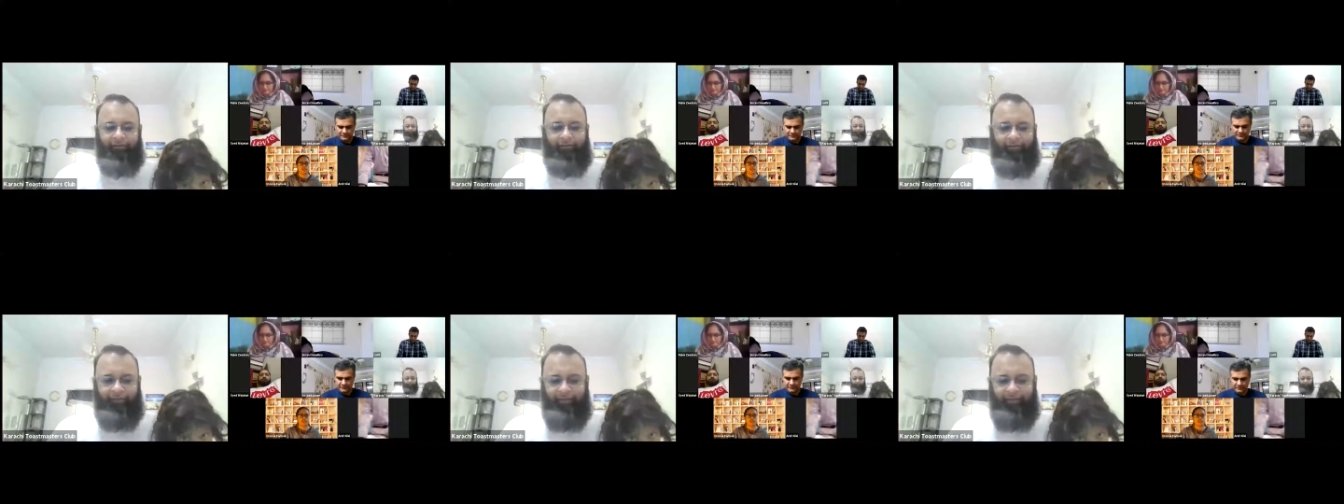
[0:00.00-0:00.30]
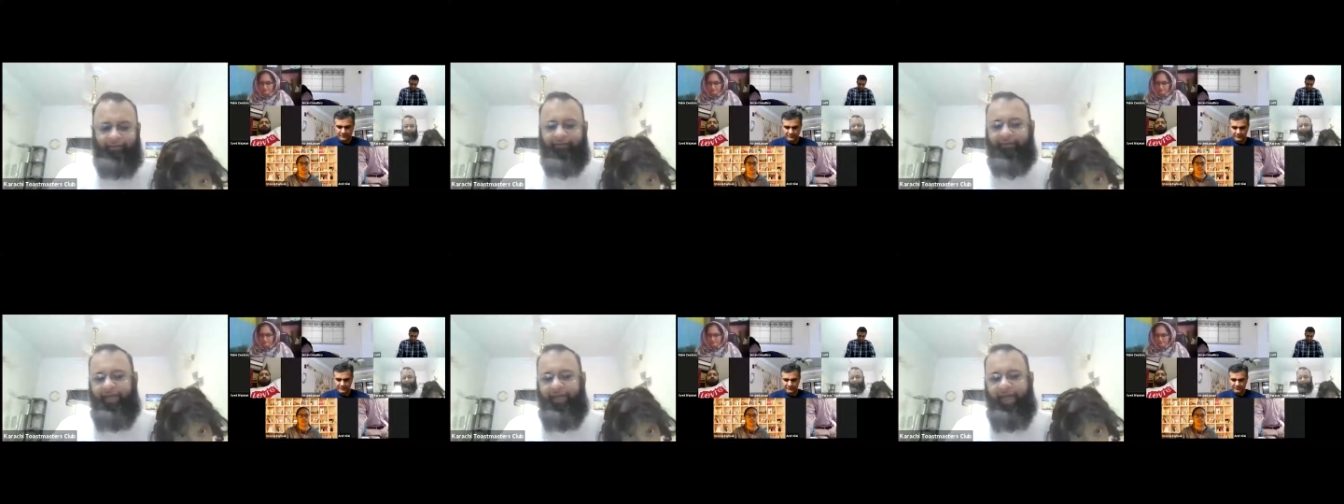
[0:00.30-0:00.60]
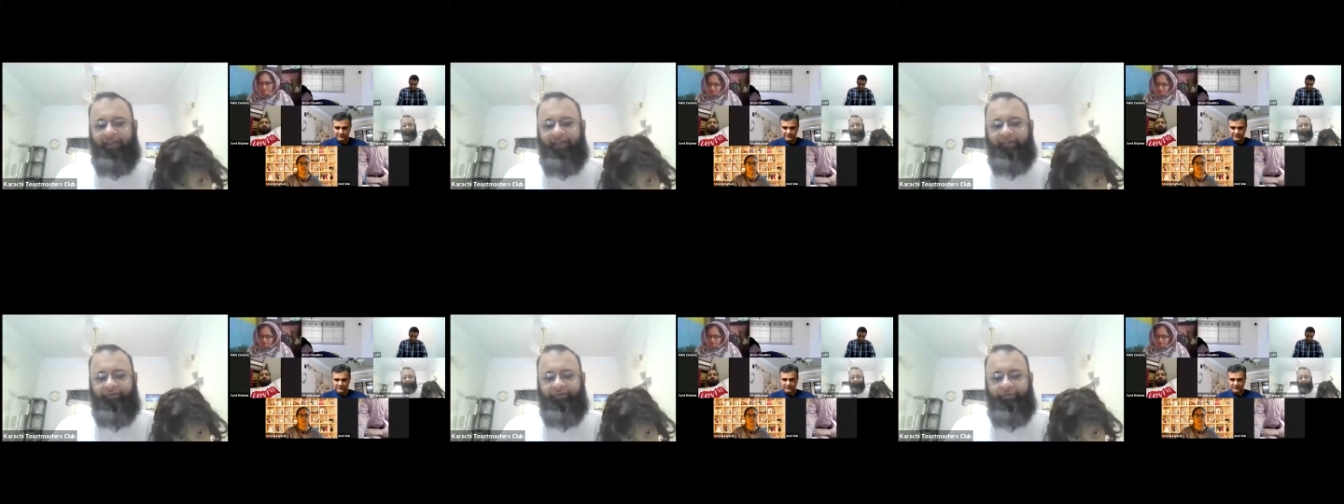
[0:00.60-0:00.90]
this
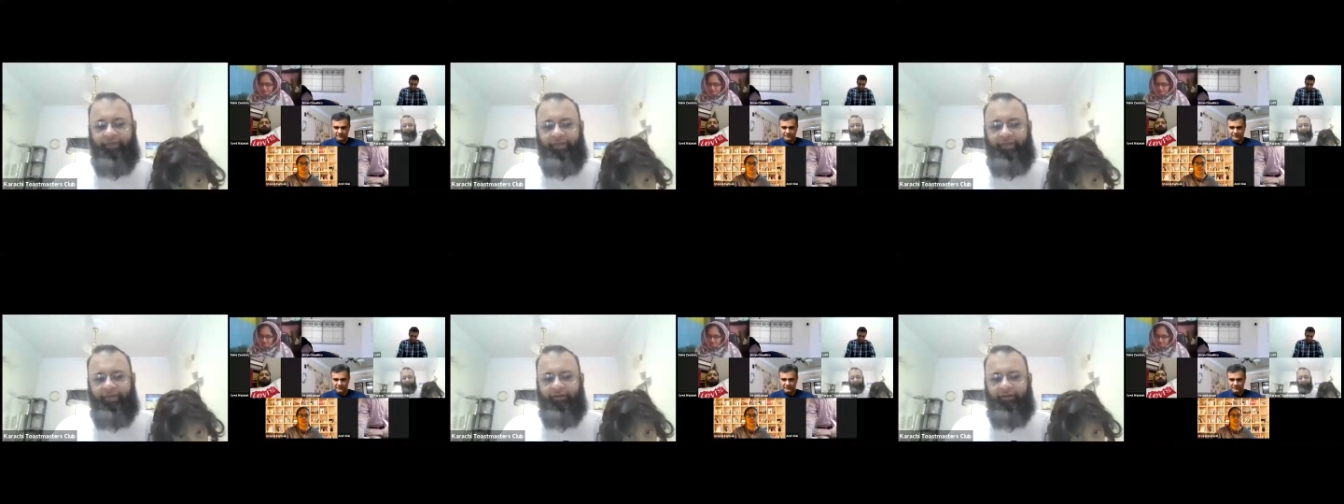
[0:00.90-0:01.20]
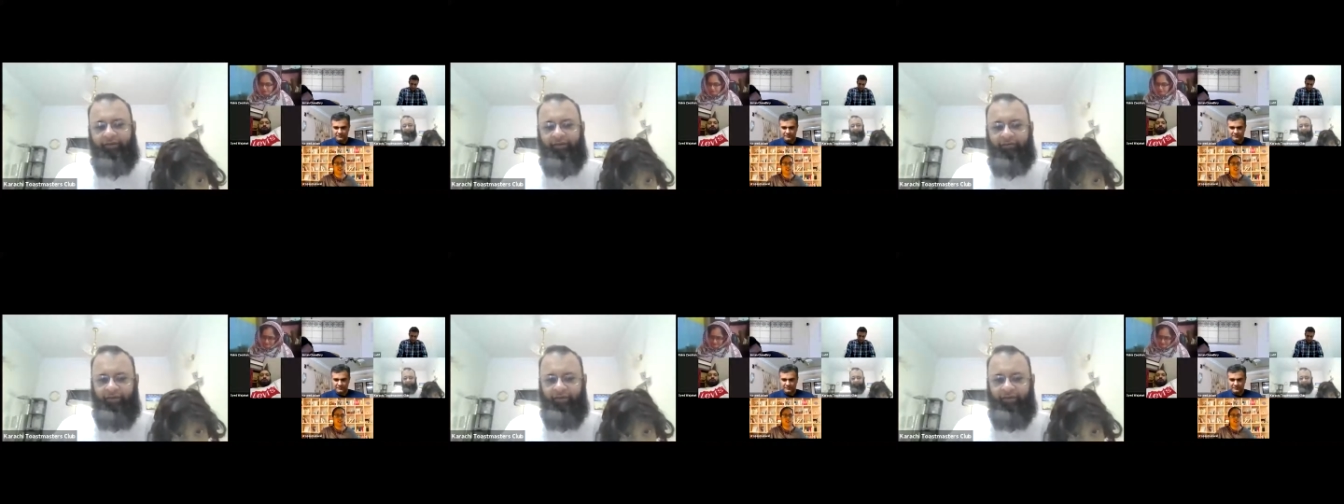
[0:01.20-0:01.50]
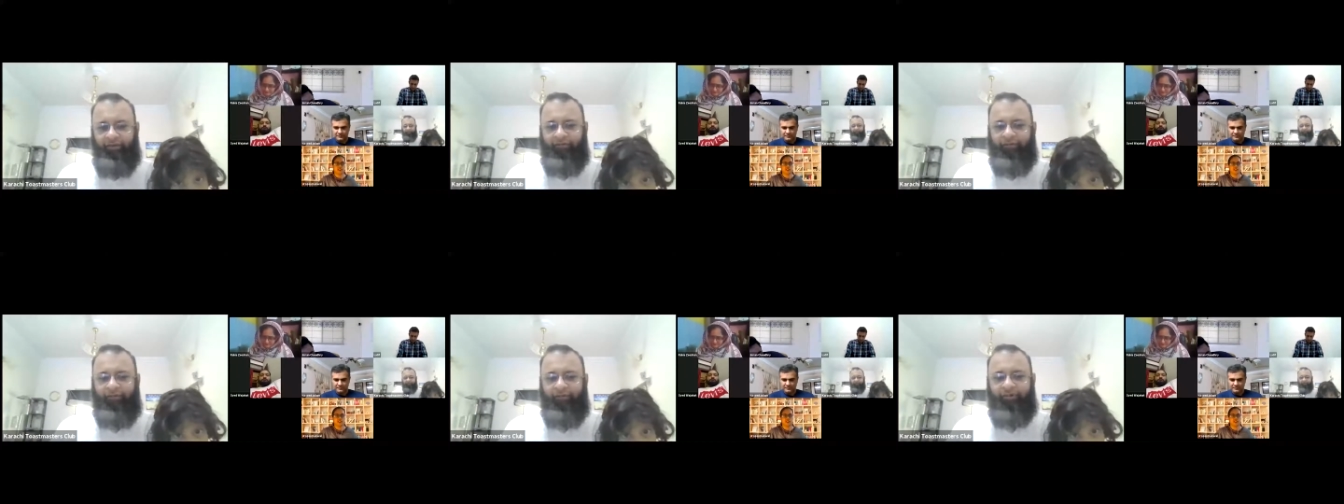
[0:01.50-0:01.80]
has been one
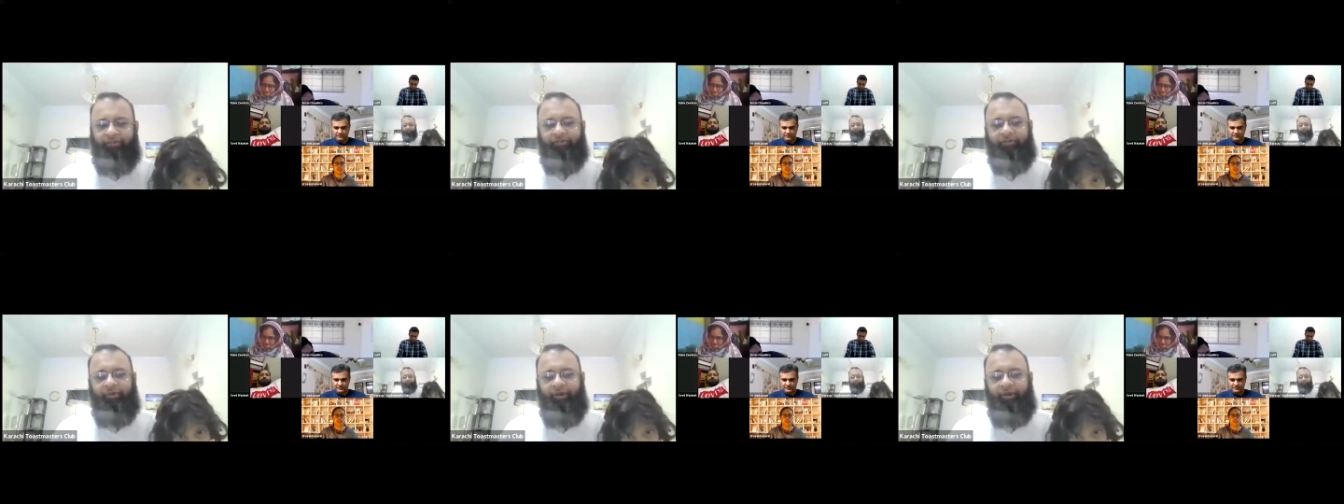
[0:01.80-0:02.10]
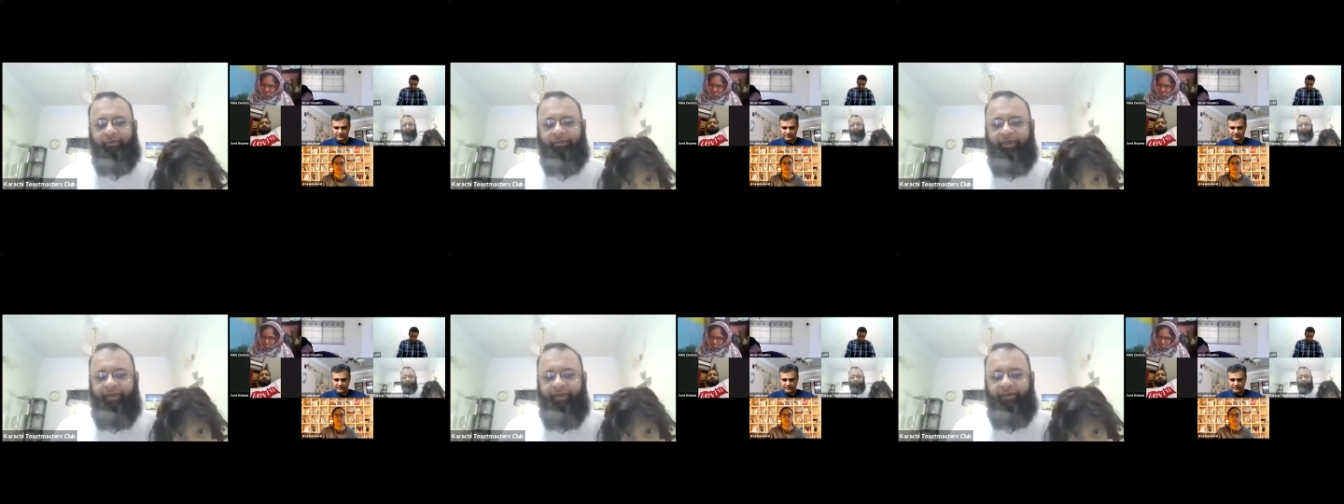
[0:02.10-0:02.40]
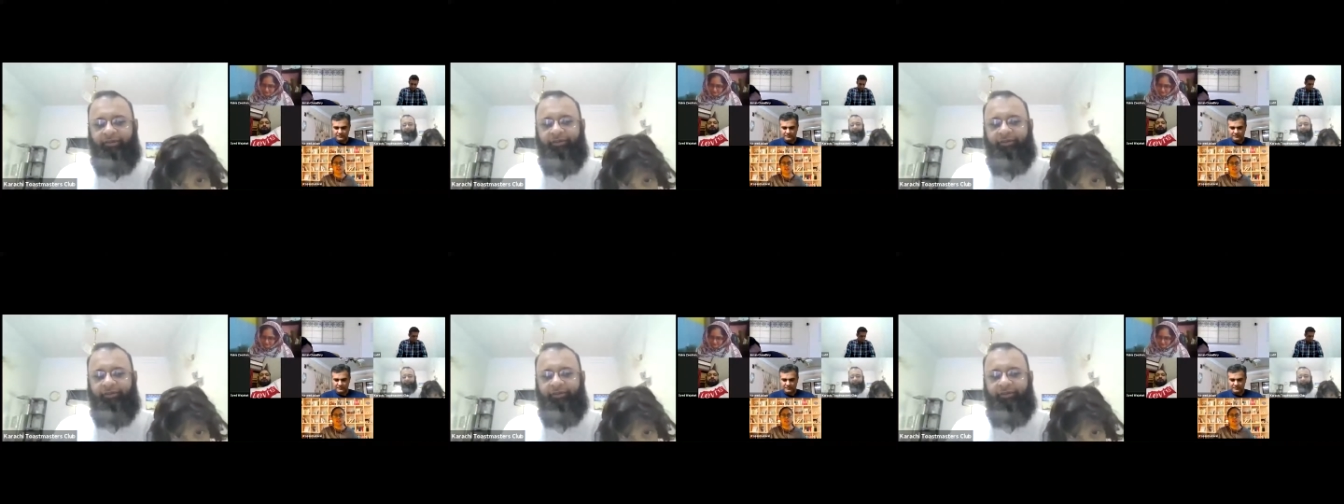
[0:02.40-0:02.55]
of the most prominent